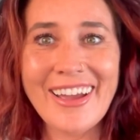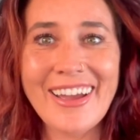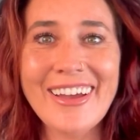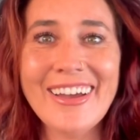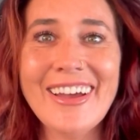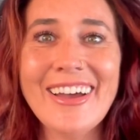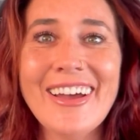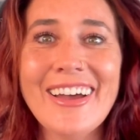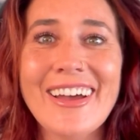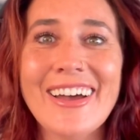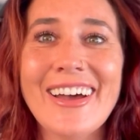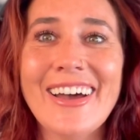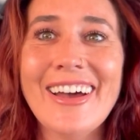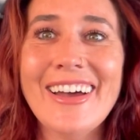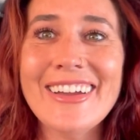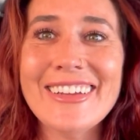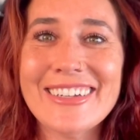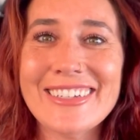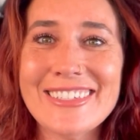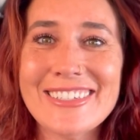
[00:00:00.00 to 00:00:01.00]
Uh,
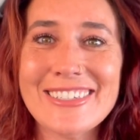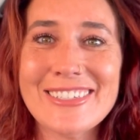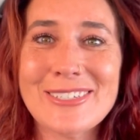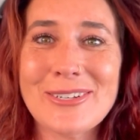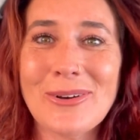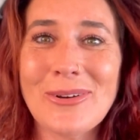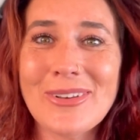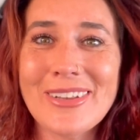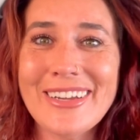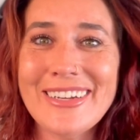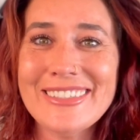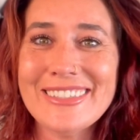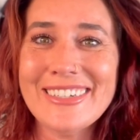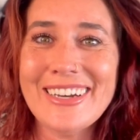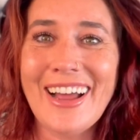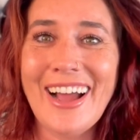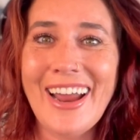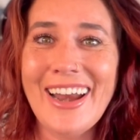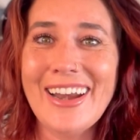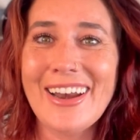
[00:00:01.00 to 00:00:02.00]
because she totally
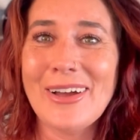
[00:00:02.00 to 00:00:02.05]
denied